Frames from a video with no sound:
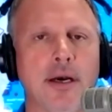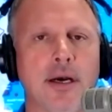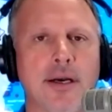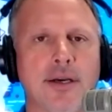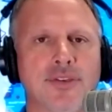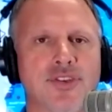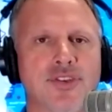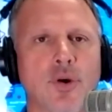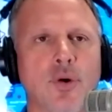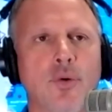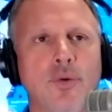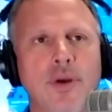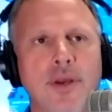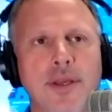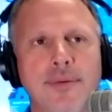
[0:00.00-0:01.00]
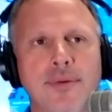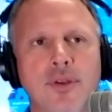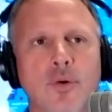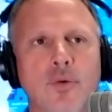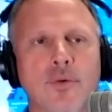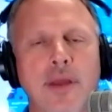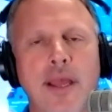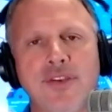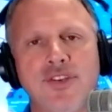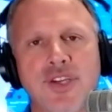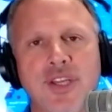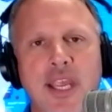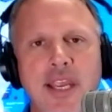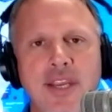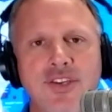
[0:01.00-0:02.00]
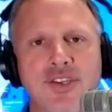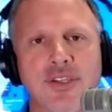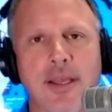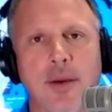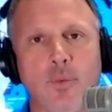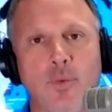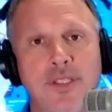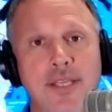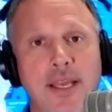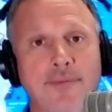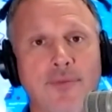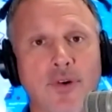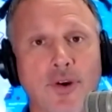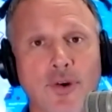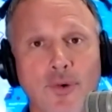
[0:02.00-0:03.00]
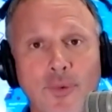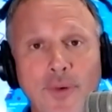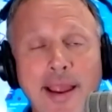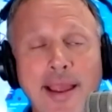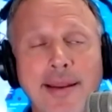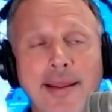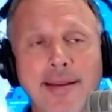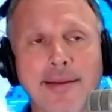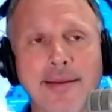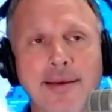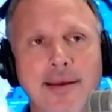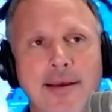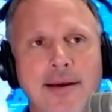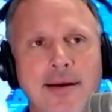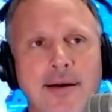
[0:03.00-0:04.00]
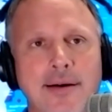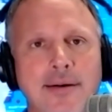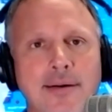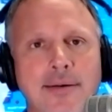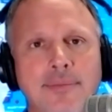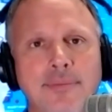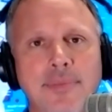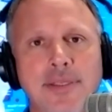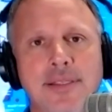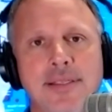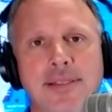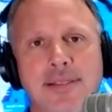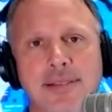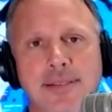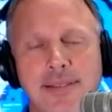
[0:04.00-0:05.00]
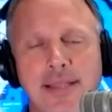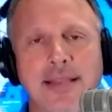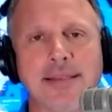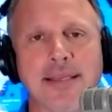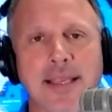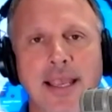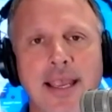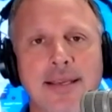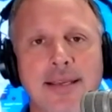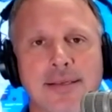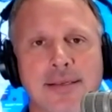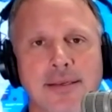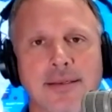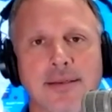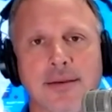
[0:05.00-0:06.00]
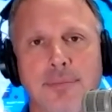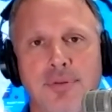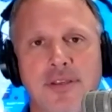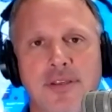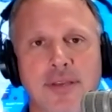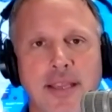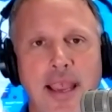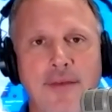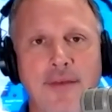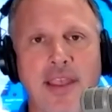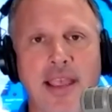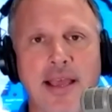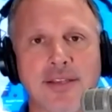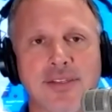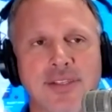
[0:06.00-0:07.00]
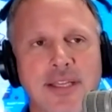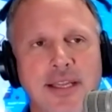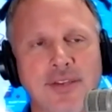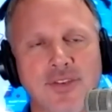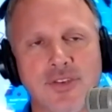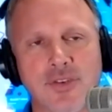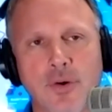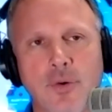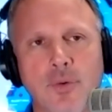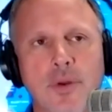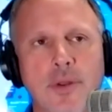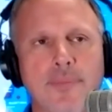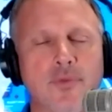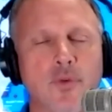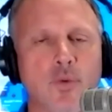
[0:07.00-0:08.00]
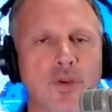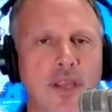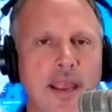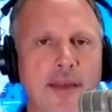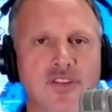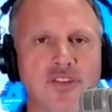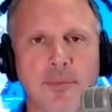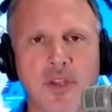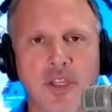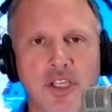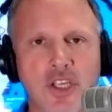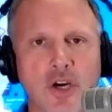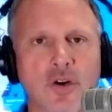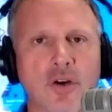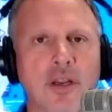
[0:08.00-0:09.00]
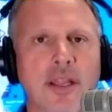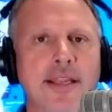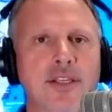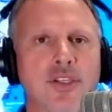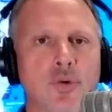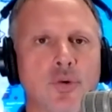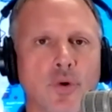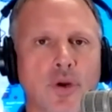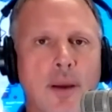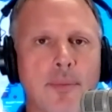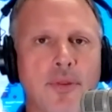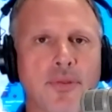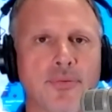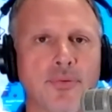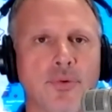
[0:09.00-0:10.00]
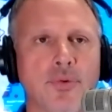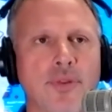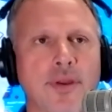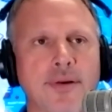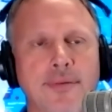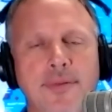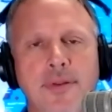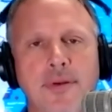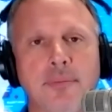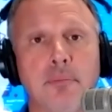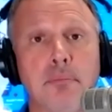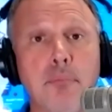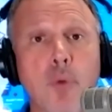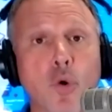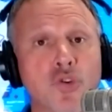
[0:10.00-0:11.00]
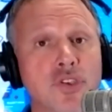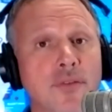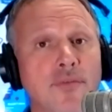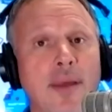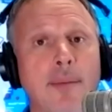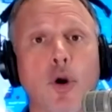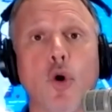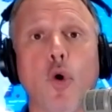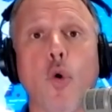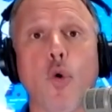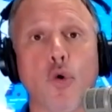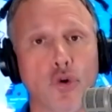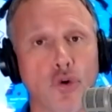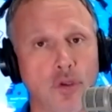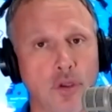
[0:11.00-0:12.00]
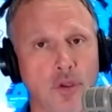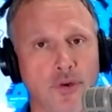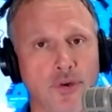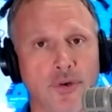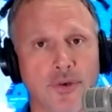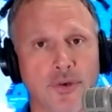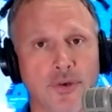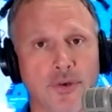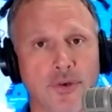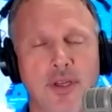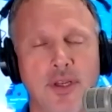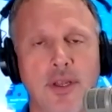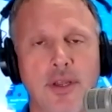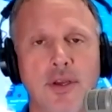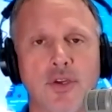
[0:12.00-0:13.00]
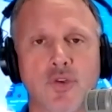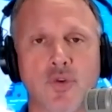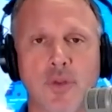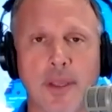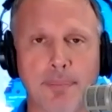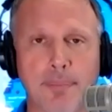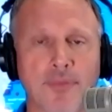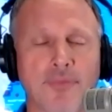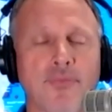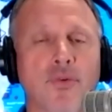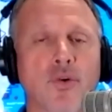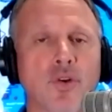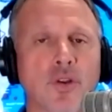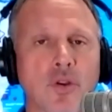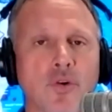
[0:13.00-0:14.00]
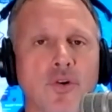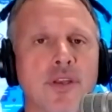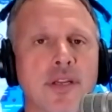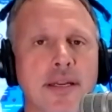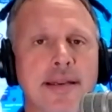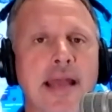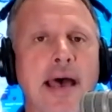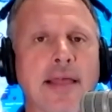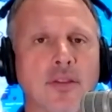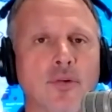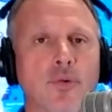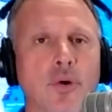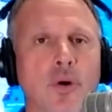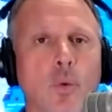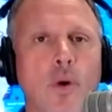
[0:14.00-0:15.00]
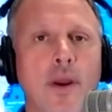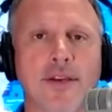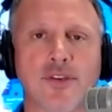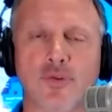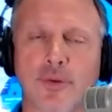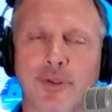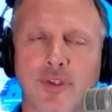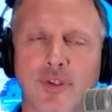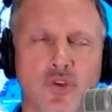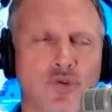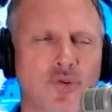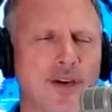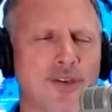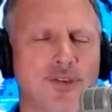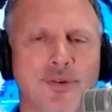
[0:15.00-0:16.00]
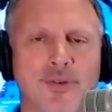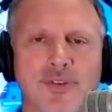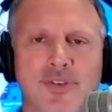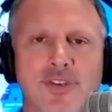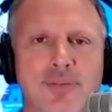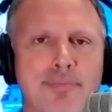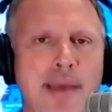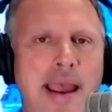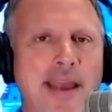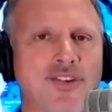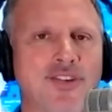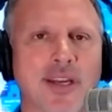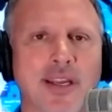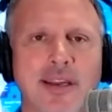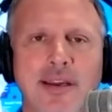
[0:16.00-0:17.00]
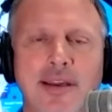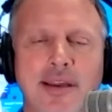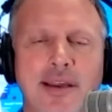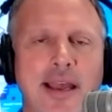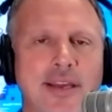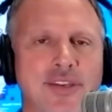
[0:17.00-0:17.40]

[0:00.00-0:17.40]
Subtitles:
So, education that we take for granted is not the case in a place like Afghanistan. So when you have some of the younger ladies who are coming through there, most of them are oral learners. So they prefer to learn in a non-literate way. So the treasure is just magic as